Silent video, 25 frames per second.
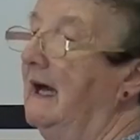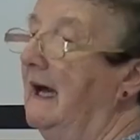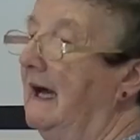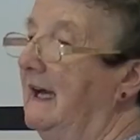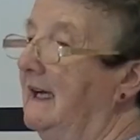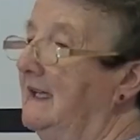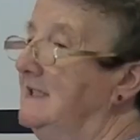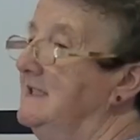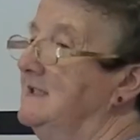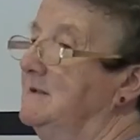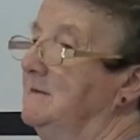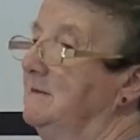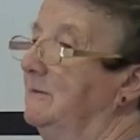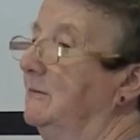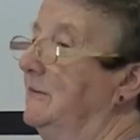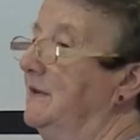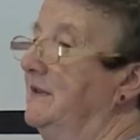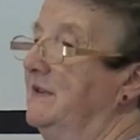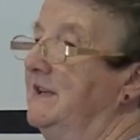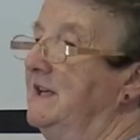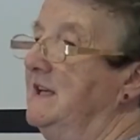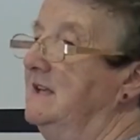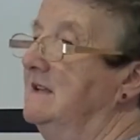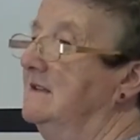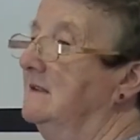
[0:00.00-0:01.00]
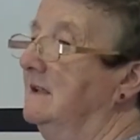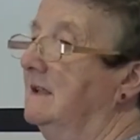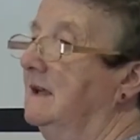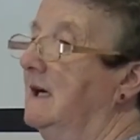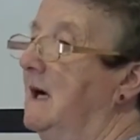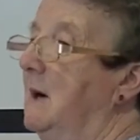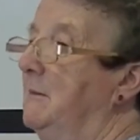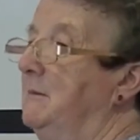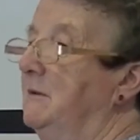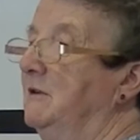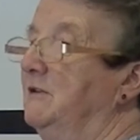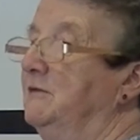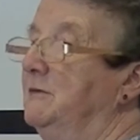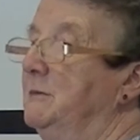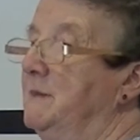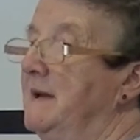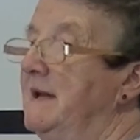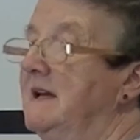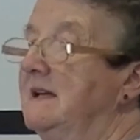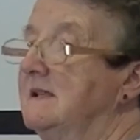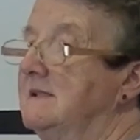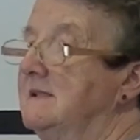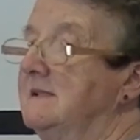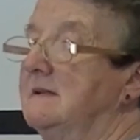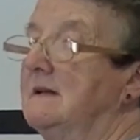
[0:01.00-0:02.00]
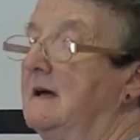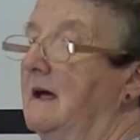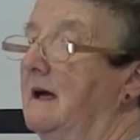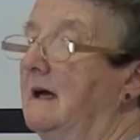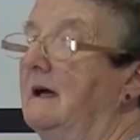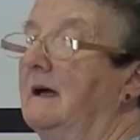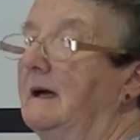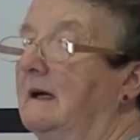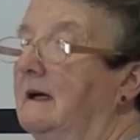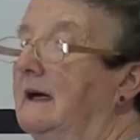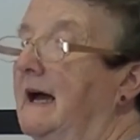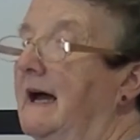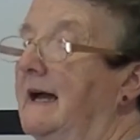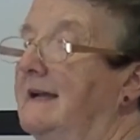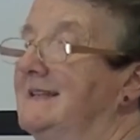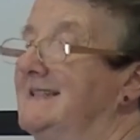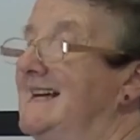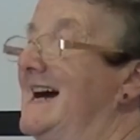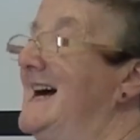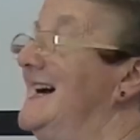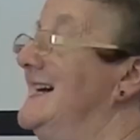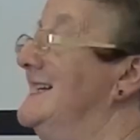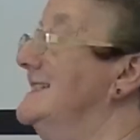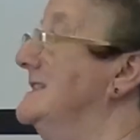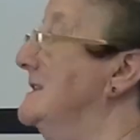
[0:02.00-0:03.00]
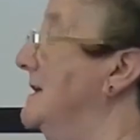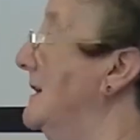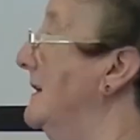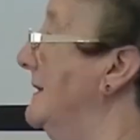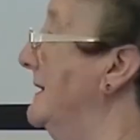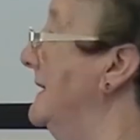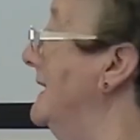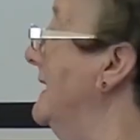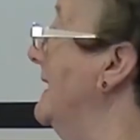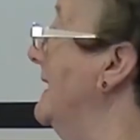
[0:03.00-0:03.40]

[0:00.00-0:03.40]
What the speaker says: and within a couple of weeks, a dad or a